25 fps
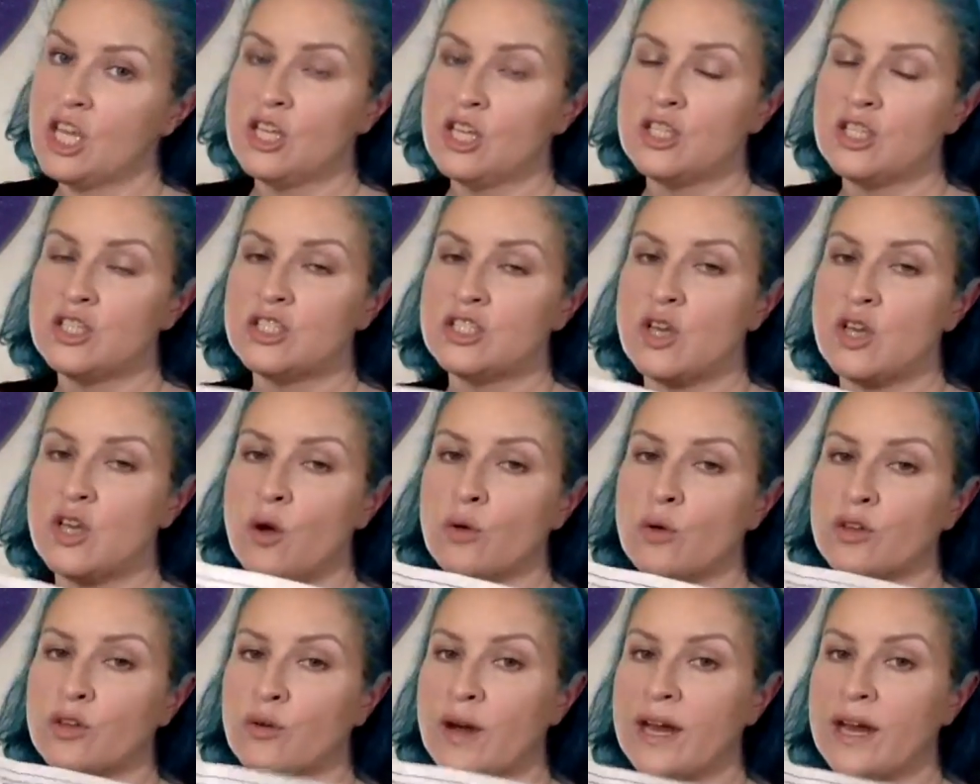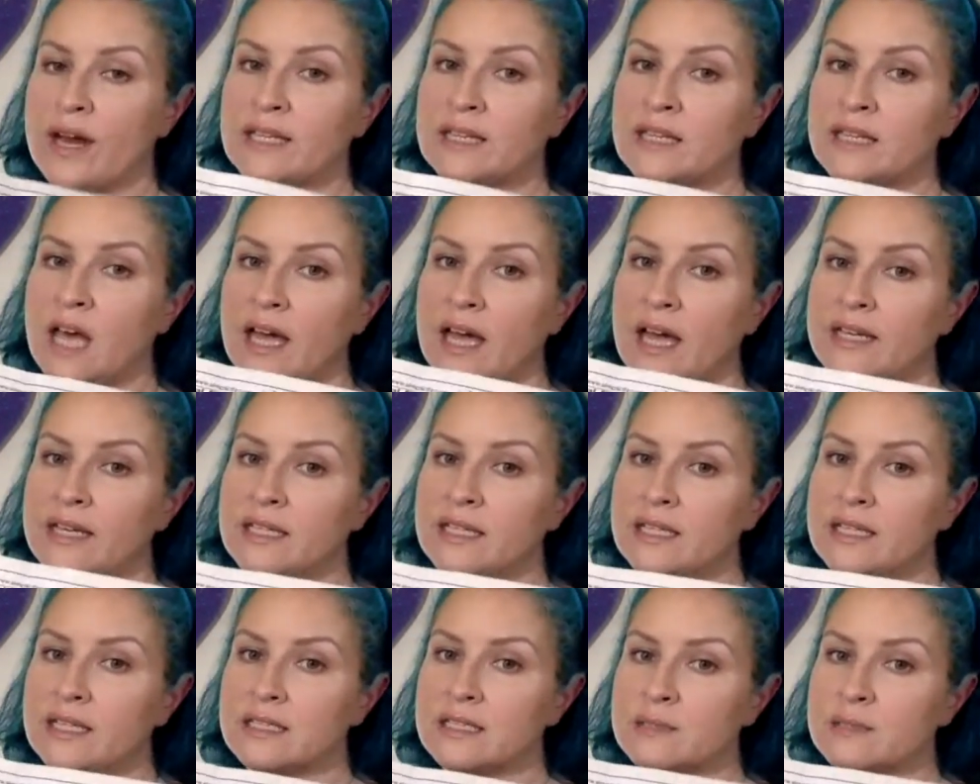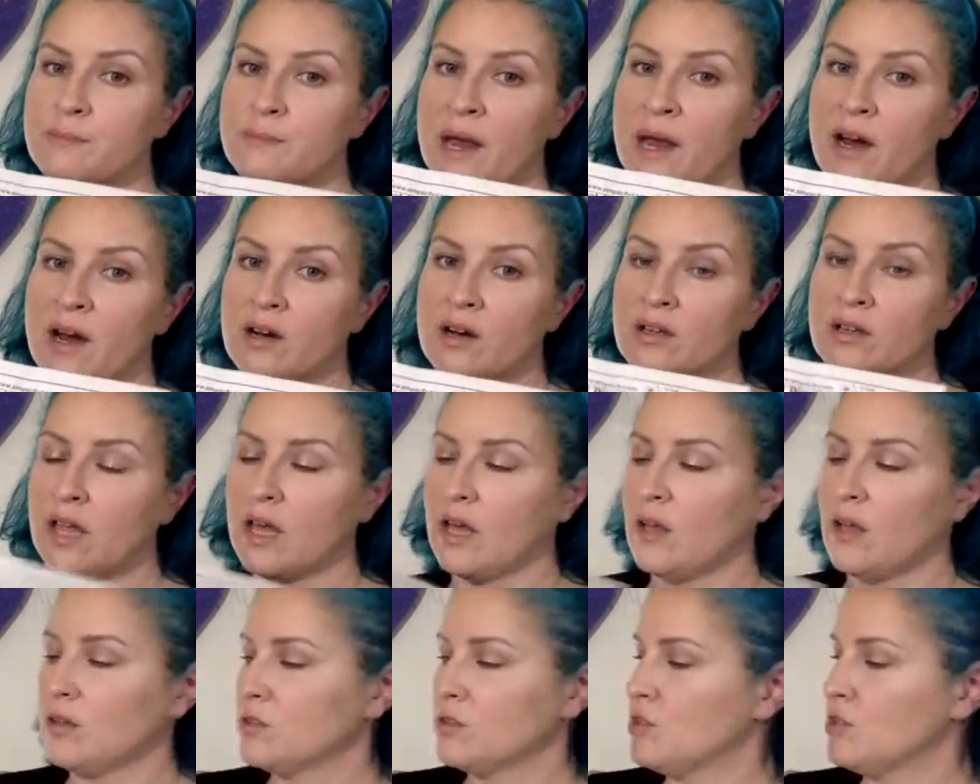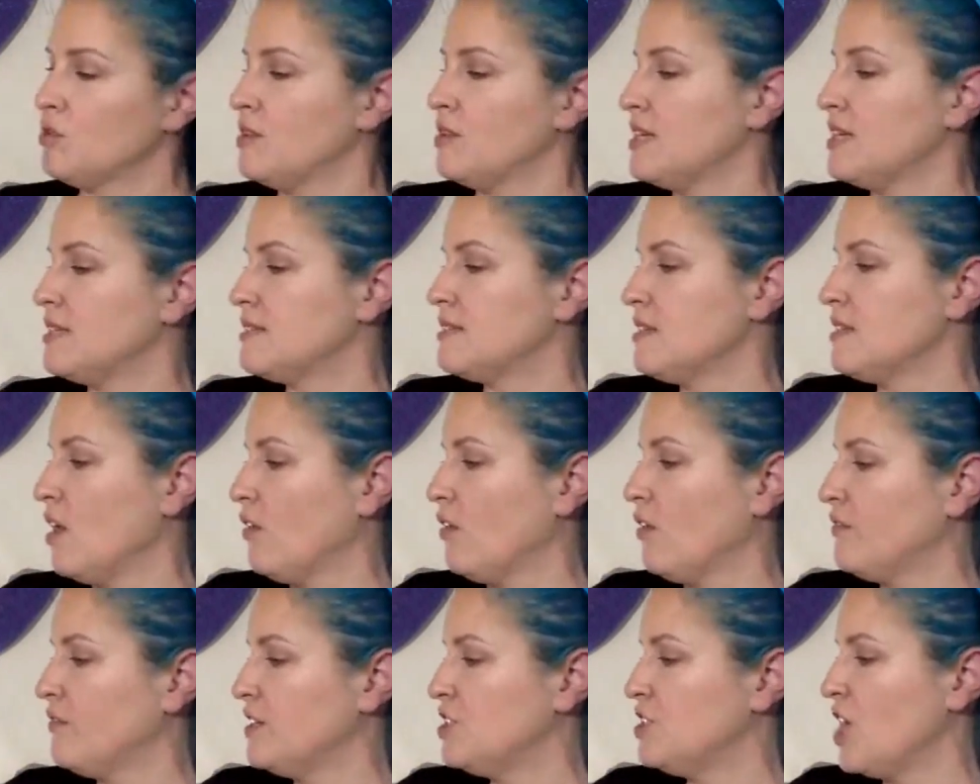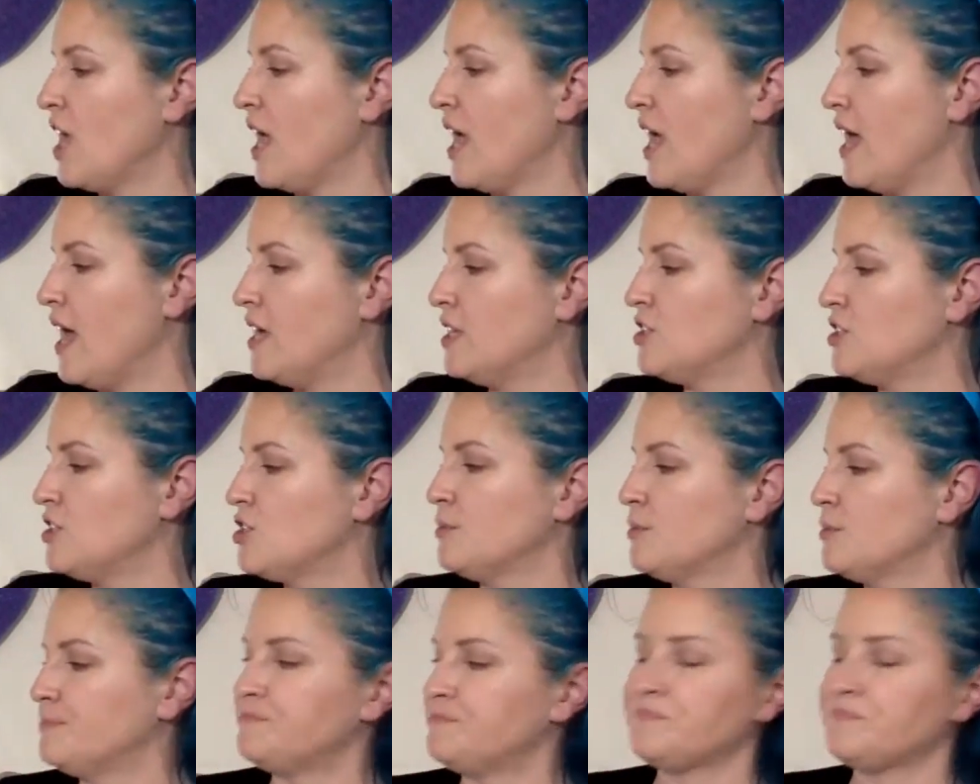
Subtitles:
So the grain line is parallel to the selvage edge.